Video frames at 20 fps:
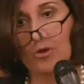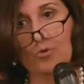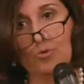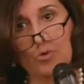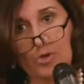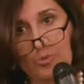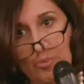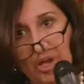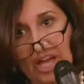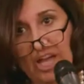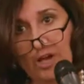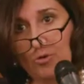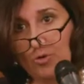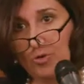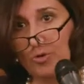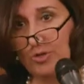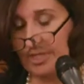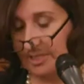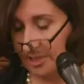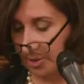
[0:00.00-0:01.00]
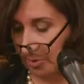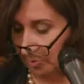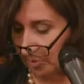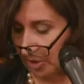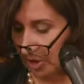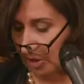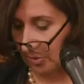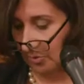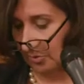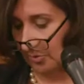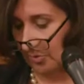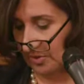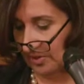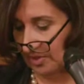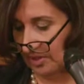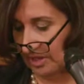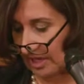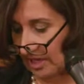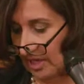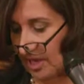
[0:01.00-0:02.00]
When power is
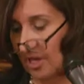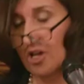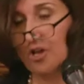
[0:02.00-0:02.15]
abused,